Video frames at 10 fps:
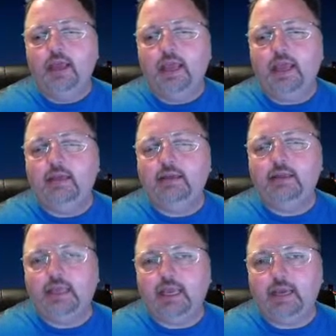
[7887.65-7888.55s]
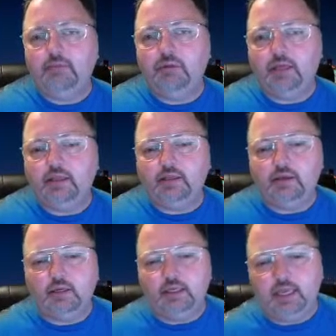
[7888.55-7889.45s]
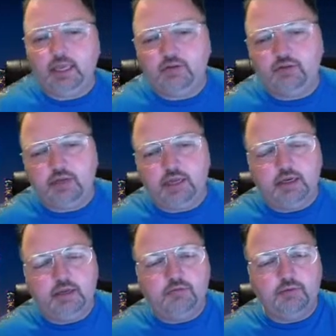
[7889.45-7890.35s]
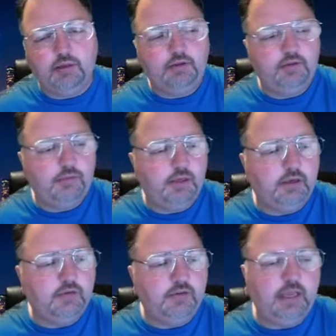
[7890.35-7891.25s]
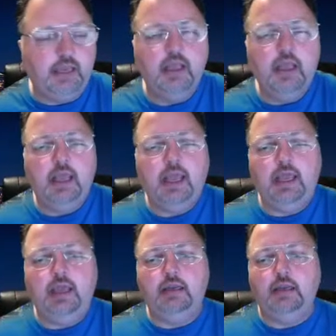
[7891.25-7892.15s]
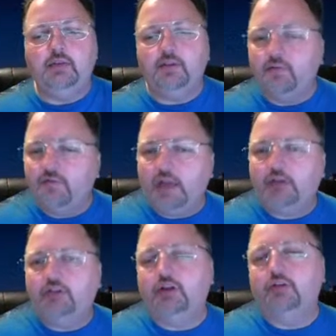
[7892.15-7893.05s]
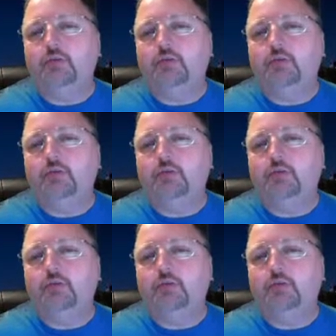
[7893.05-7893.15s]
and in the gameplay that they're engaged in is really something to see, and it's infectious.